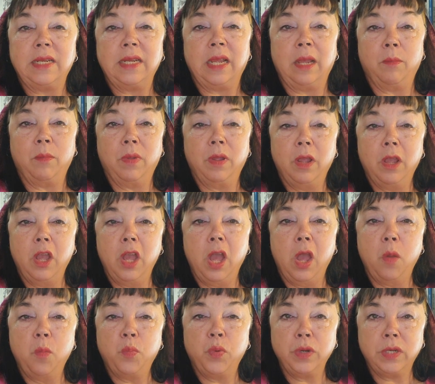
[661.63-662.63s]
to him,
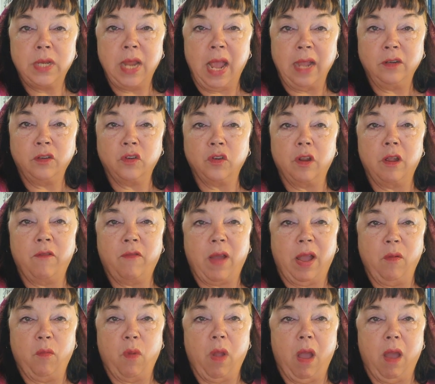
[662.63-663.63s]
"Protector of
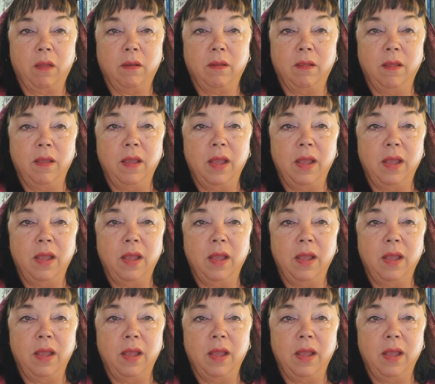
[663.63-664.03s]
Iran,